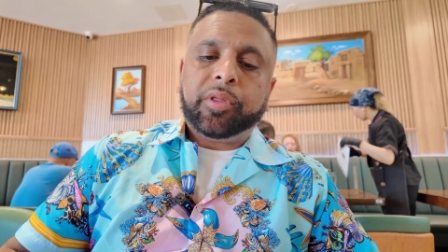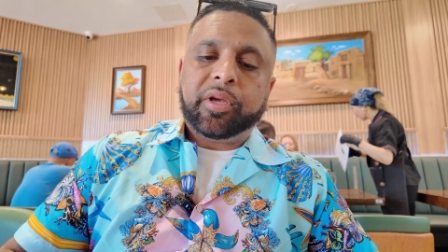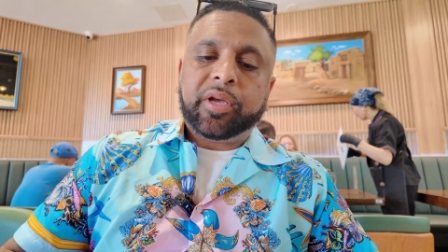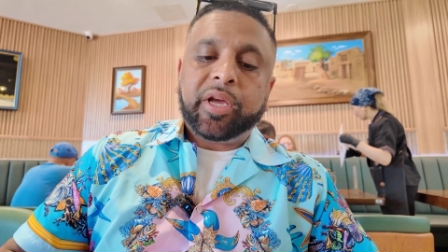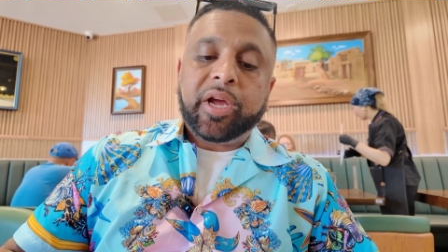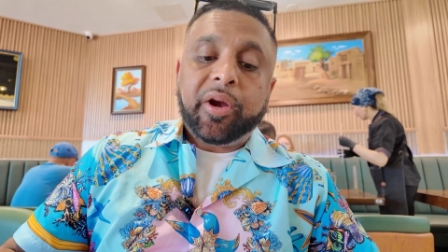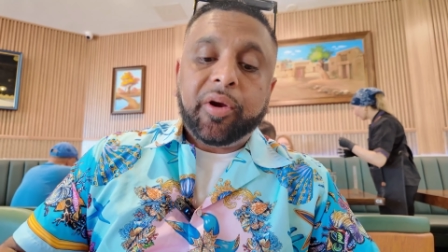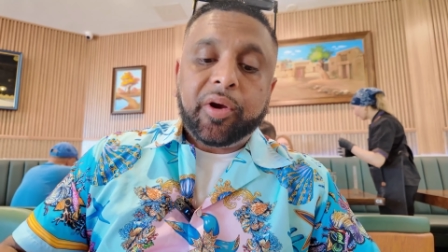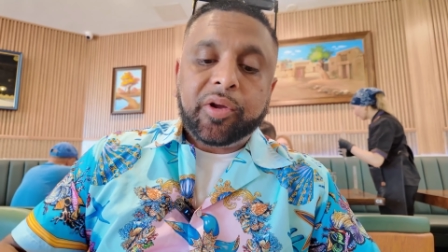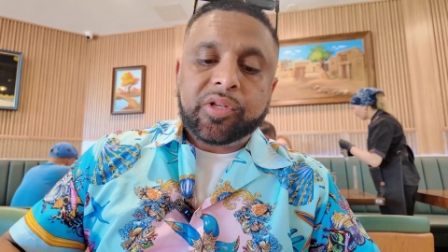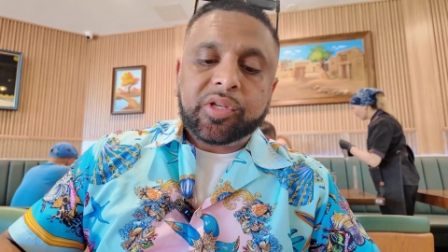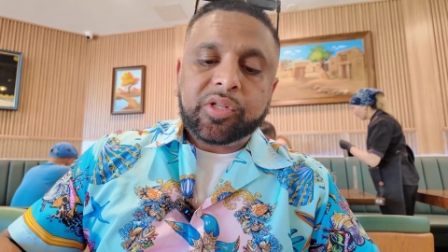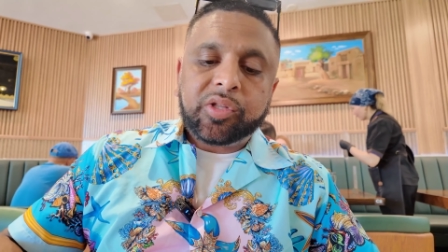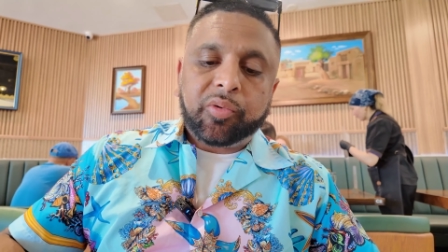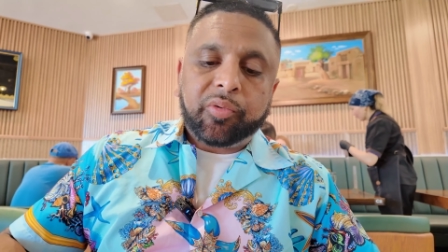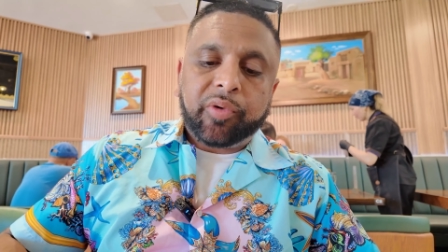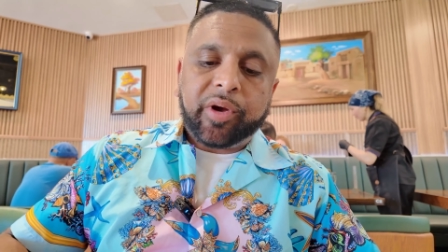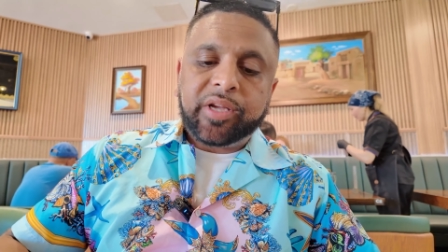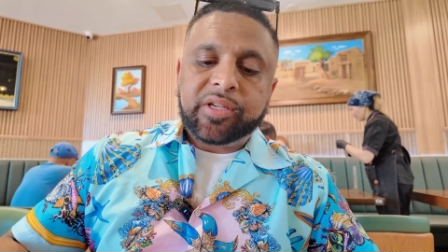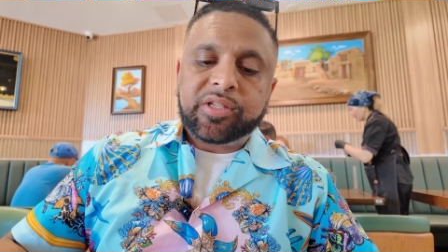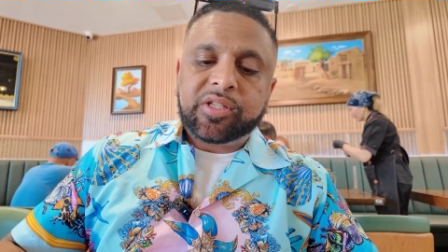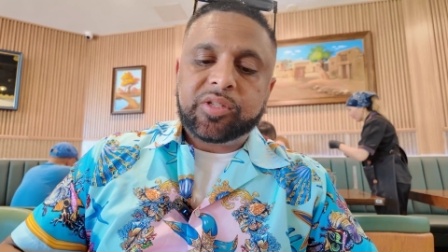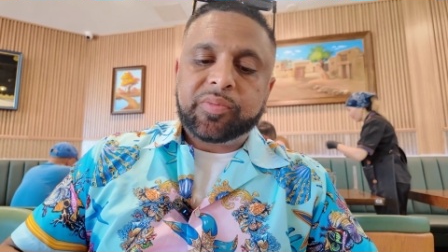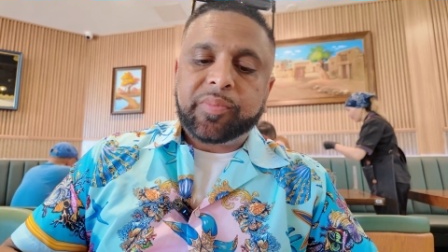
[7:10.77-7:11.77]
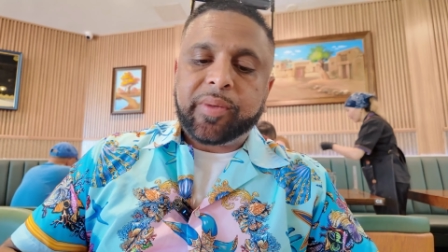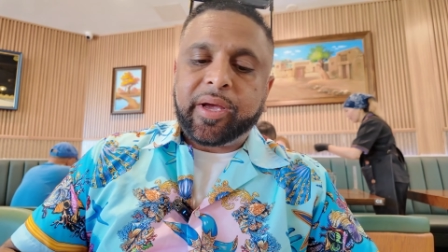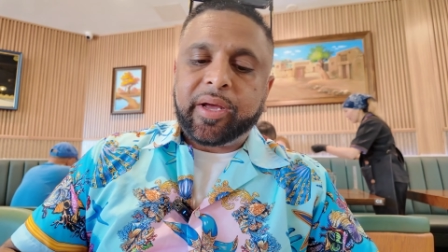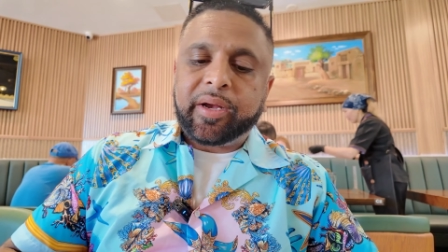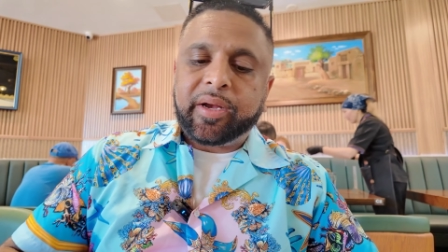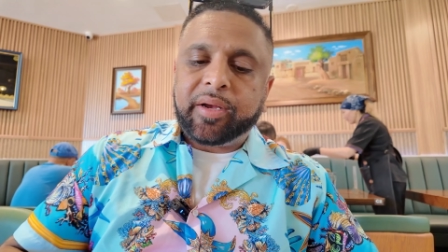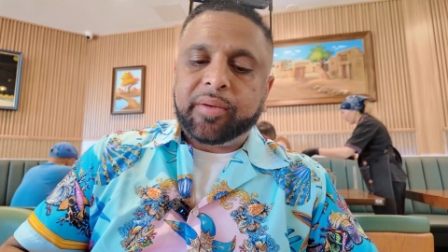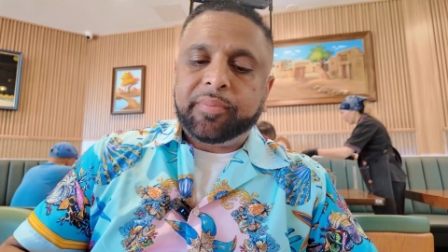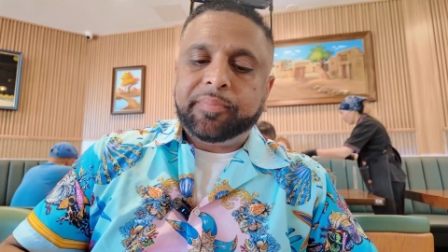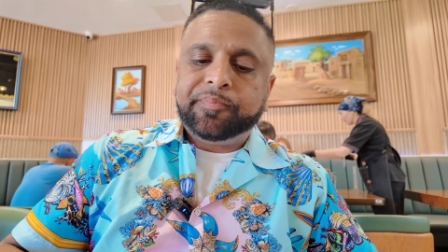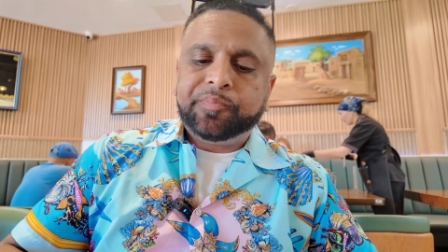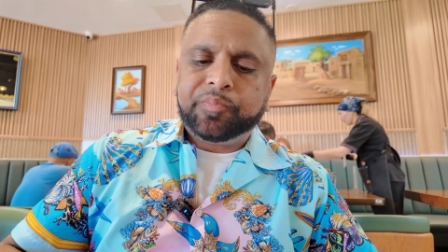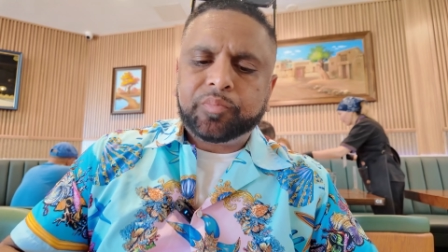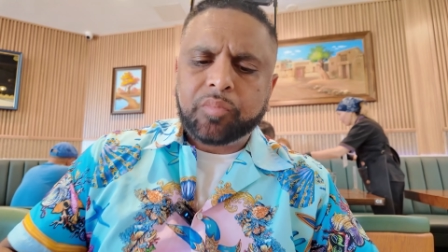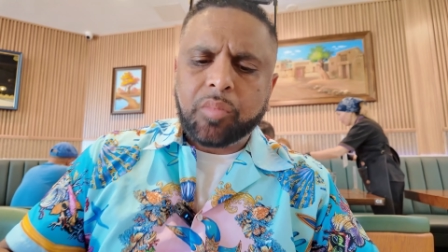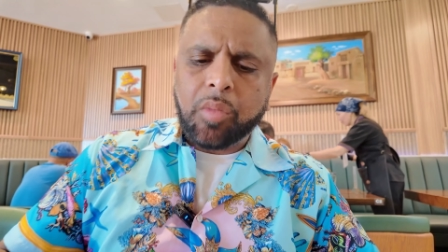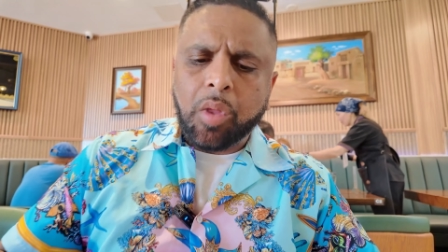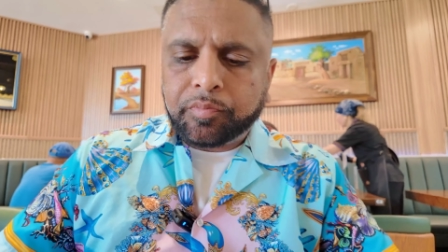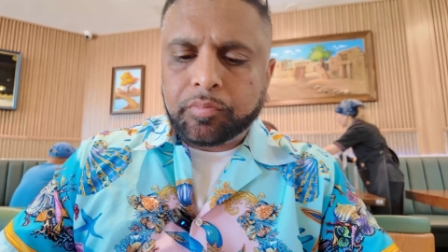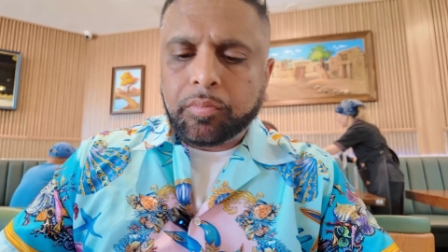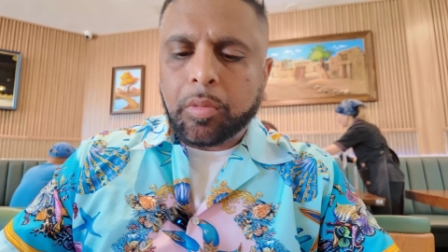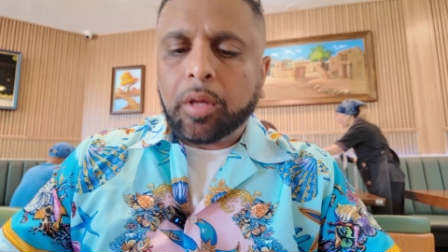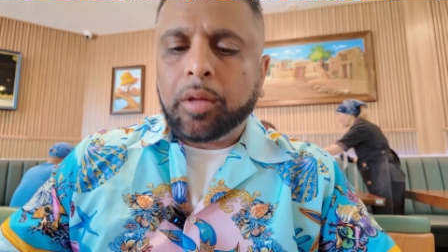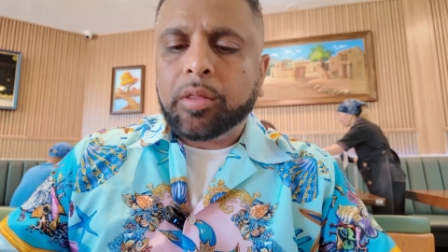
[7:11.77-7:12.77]
the carrots and the raisins, man, and
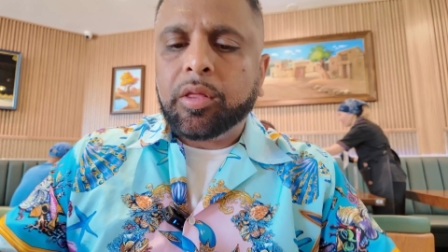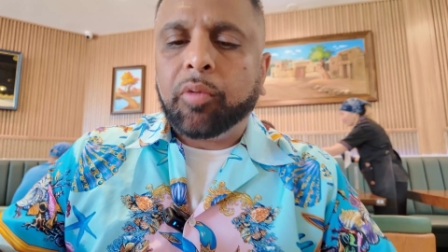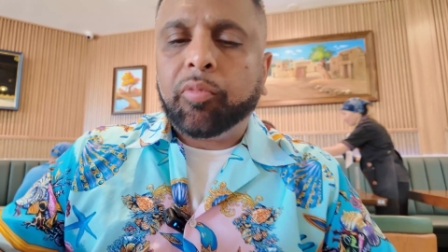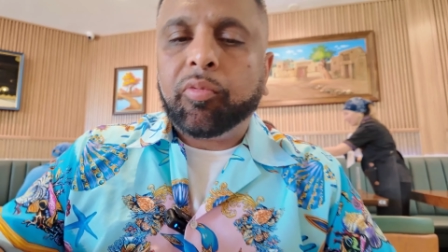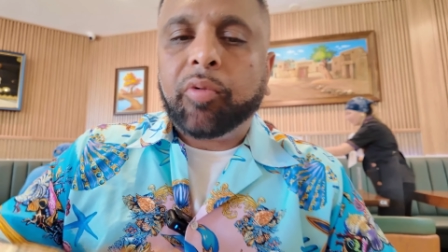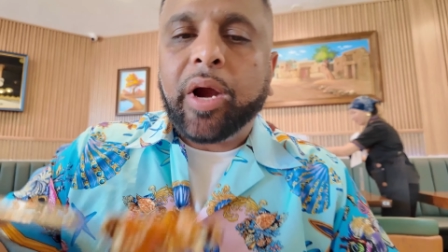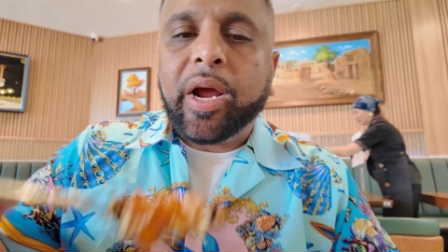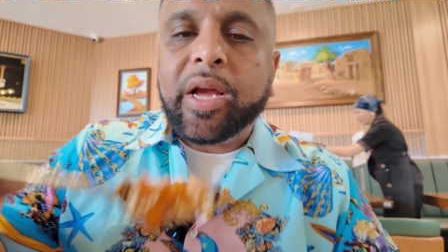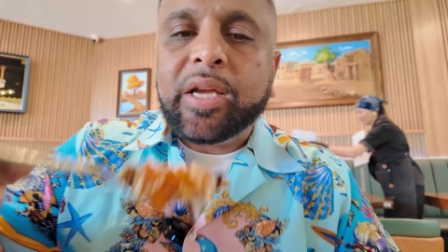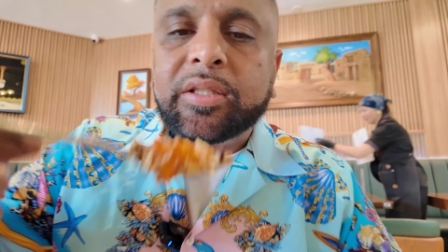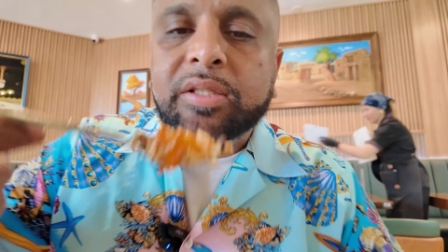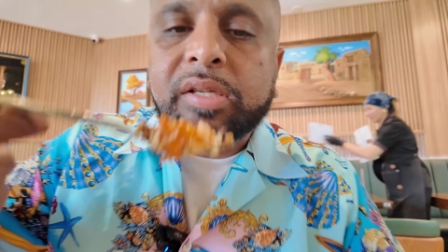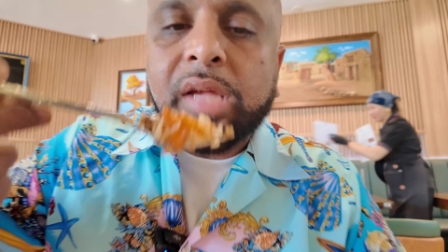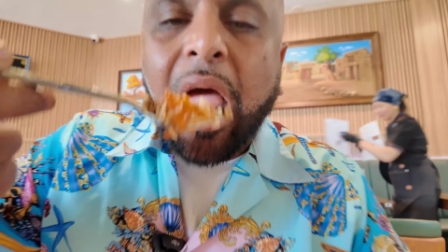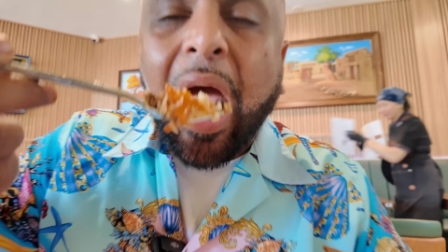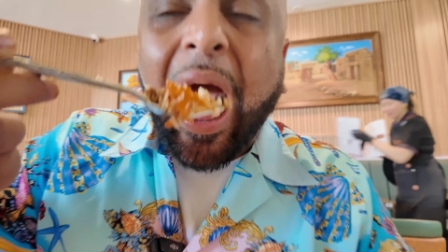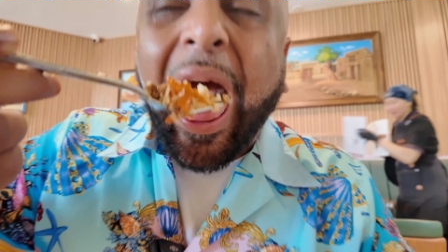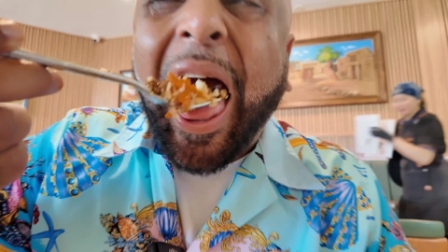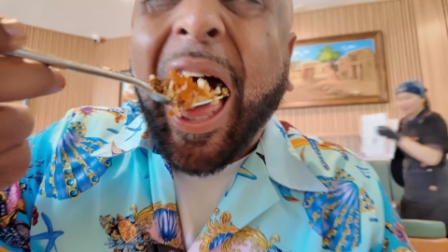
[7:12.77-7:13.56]
the rice.